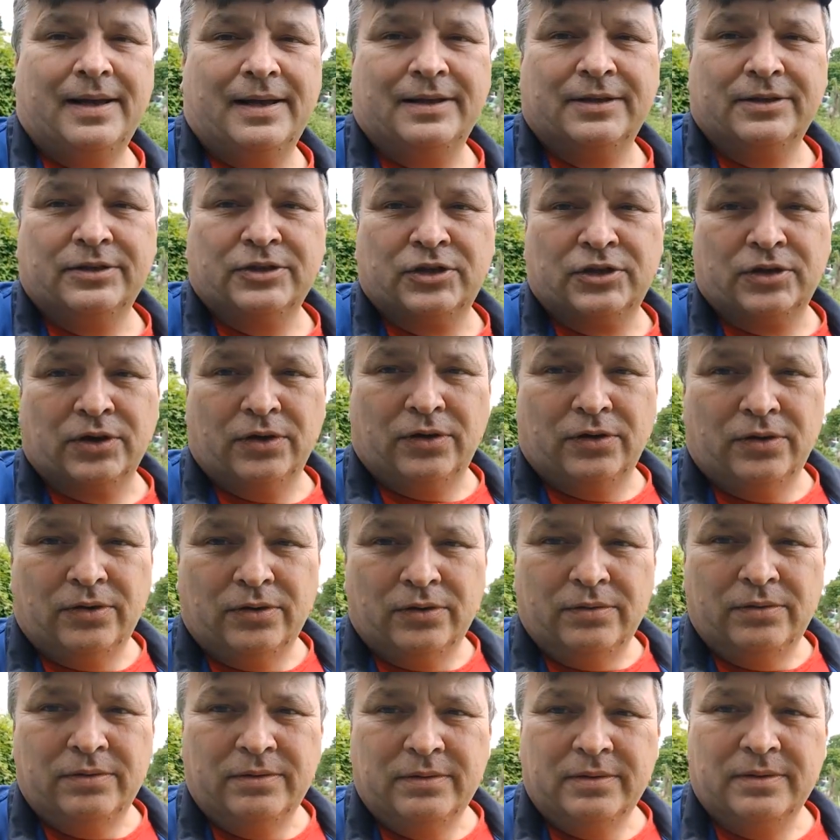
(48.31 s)

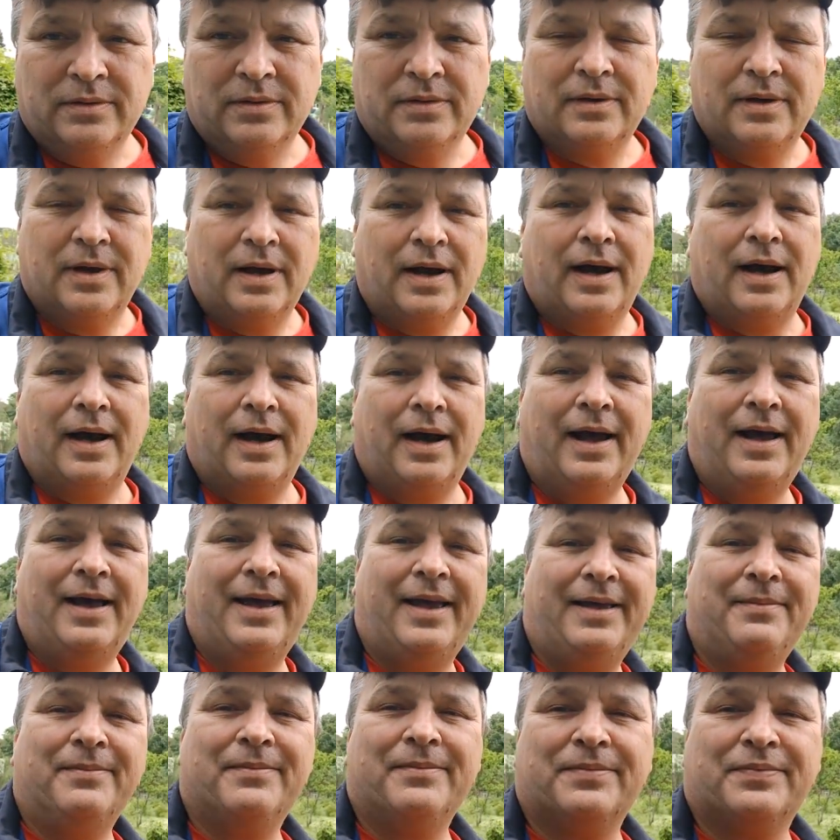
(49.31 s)
So
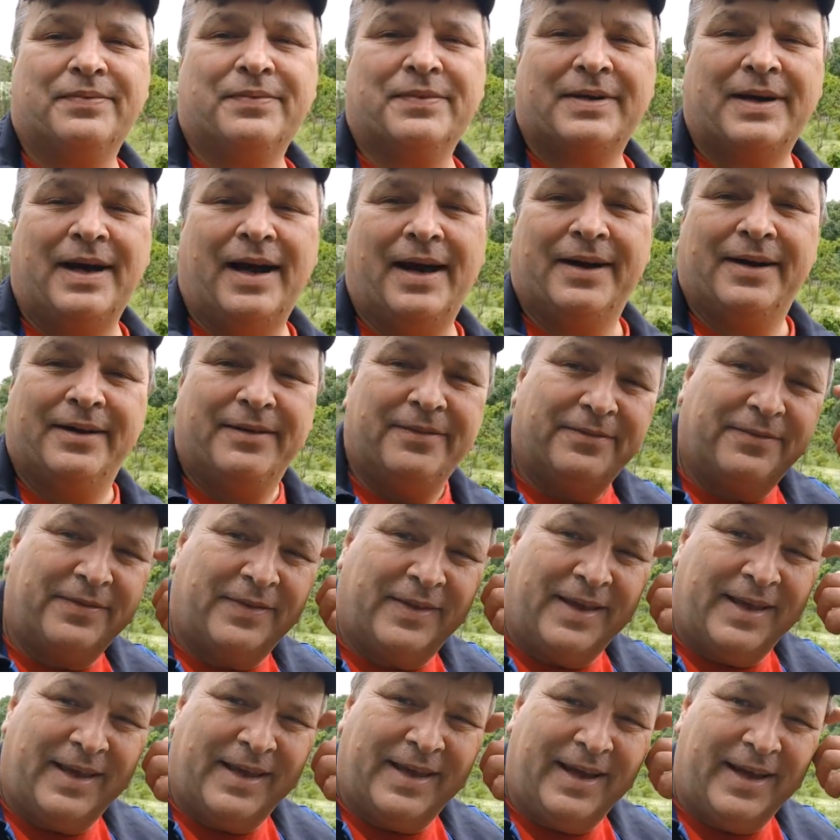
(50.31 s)
I'm kind of
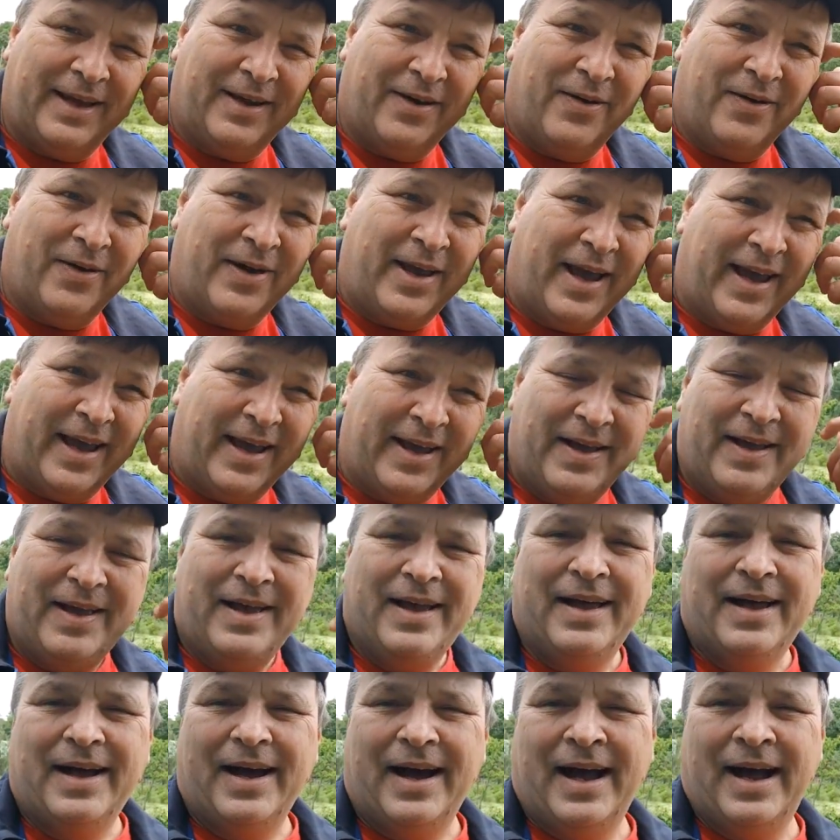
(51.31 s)
thinking, okay,
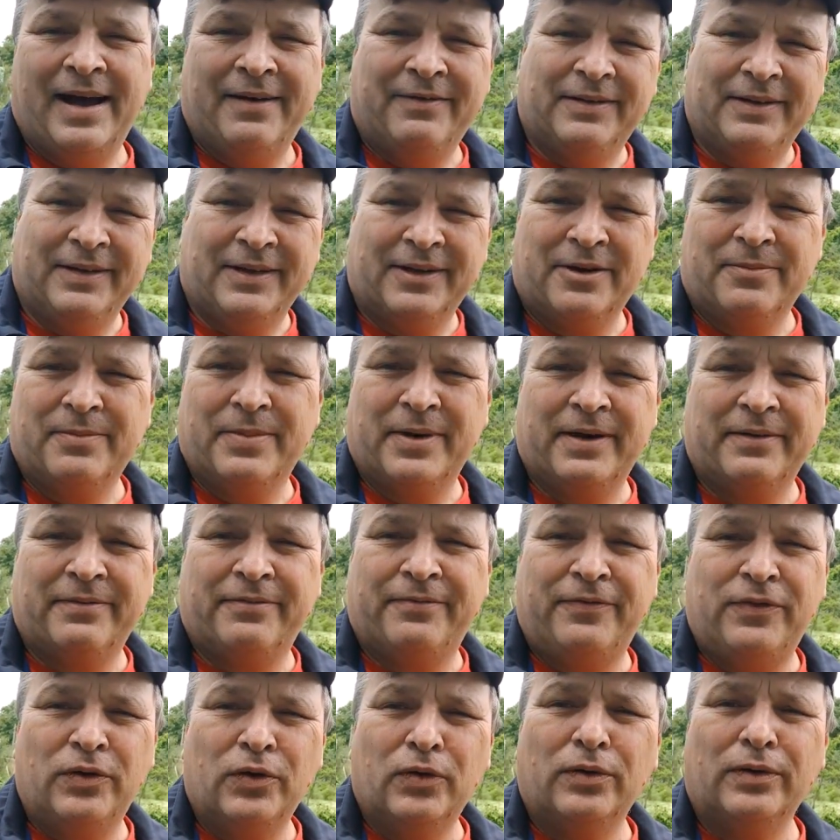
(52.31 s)
I have a little bit of
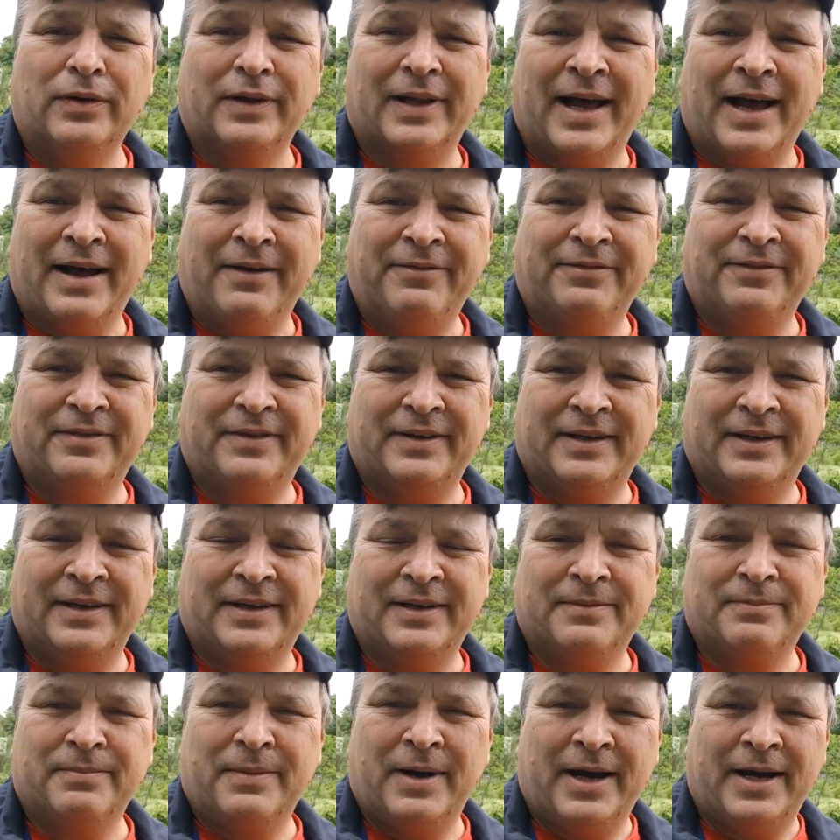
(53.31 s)
fuel left
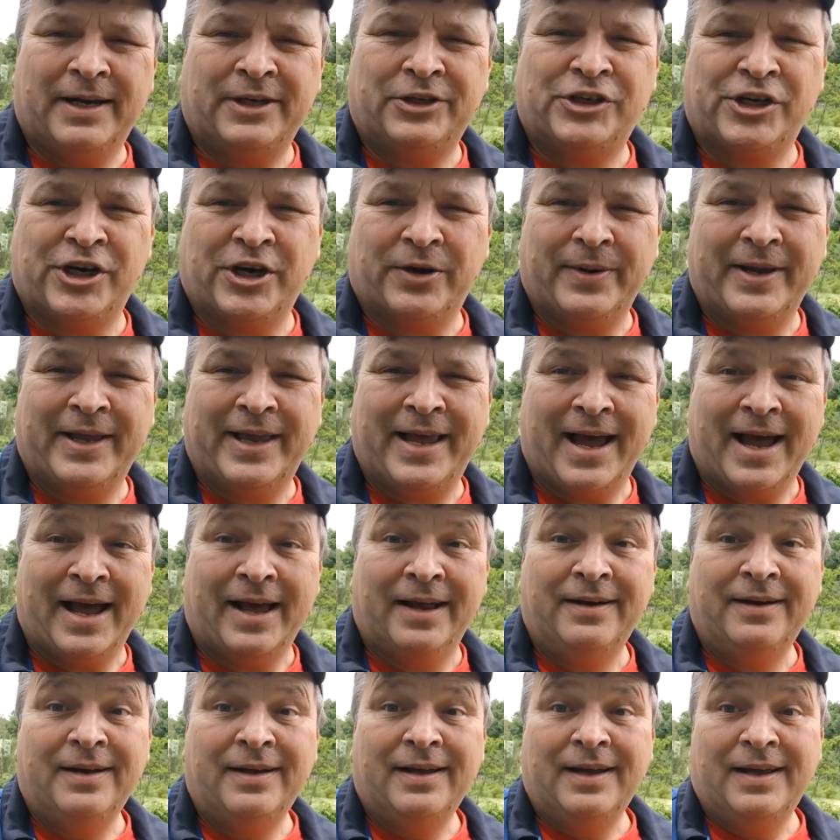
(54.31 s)
in my jerry
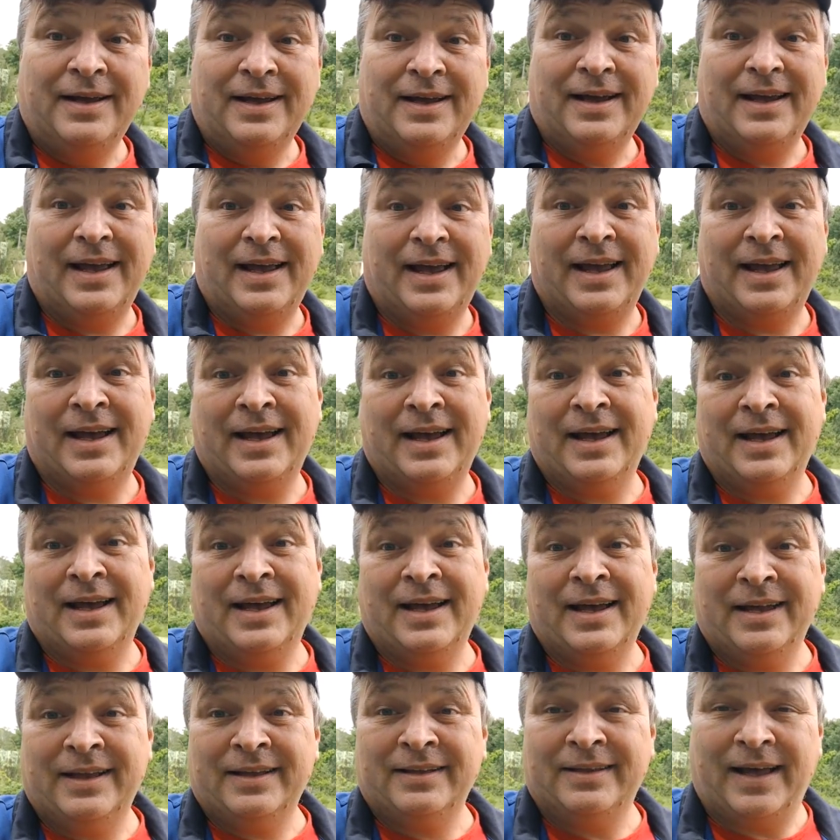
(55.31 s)
can
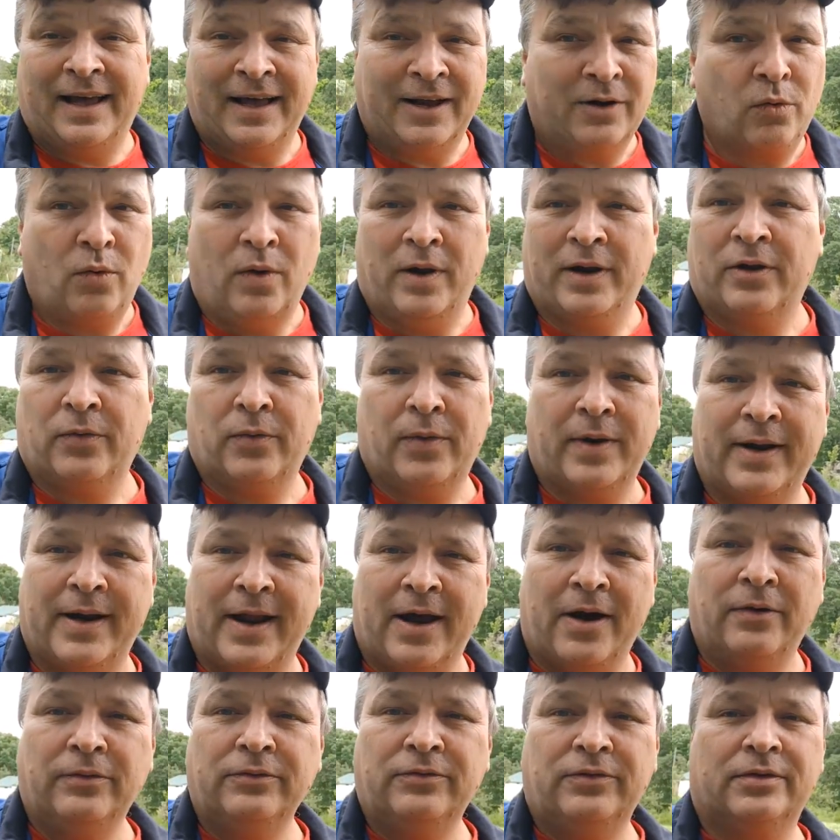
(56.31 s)
and I don't want to run
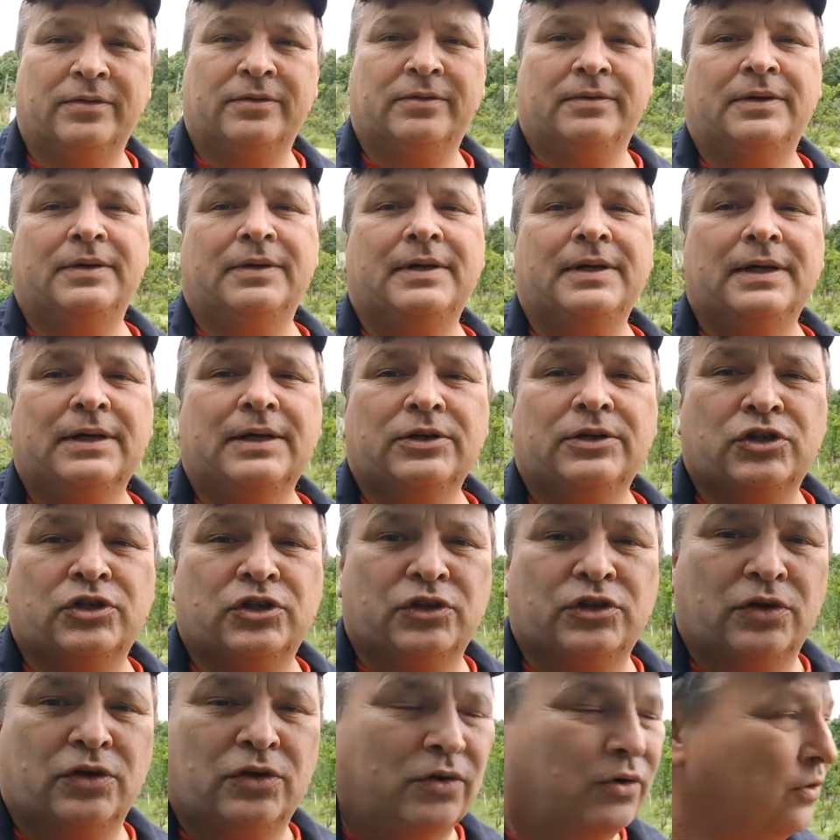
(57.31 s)
out.
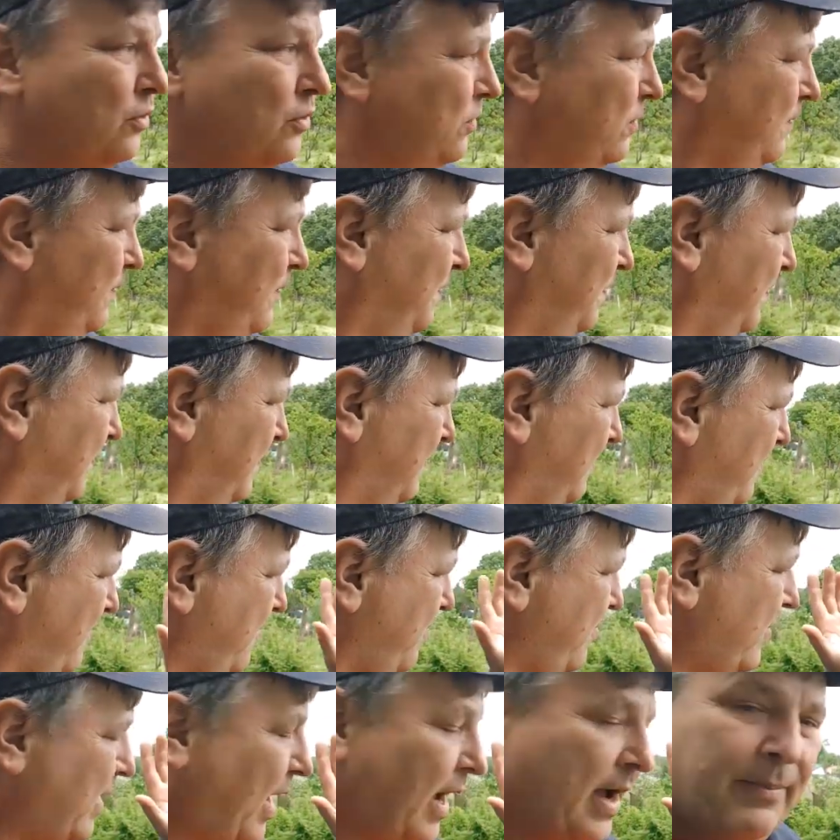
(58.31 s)
So
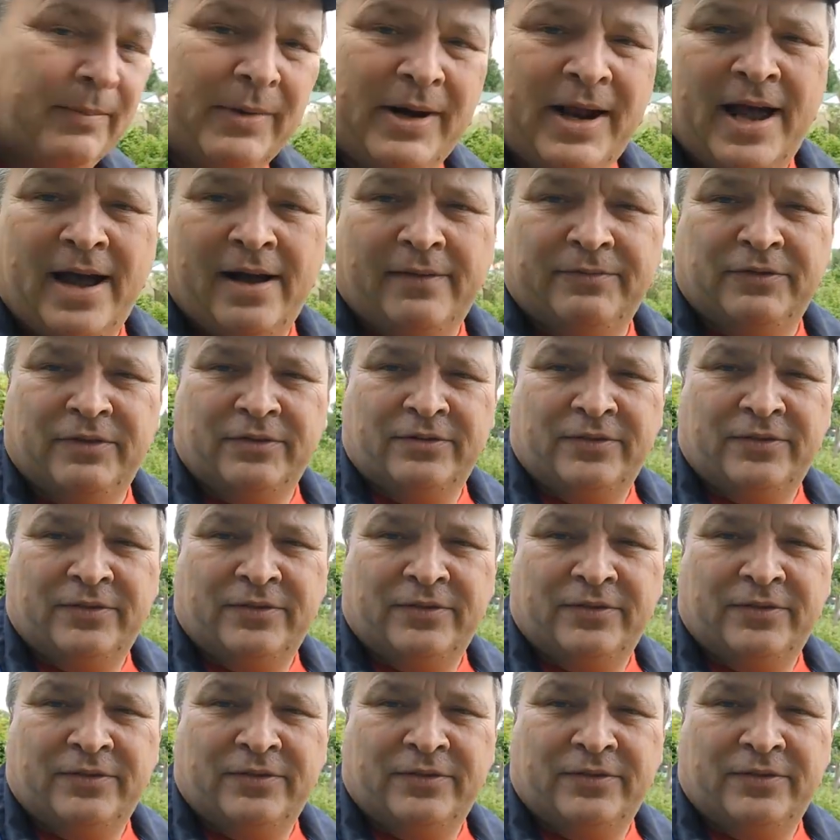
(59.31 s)
I'm going to have to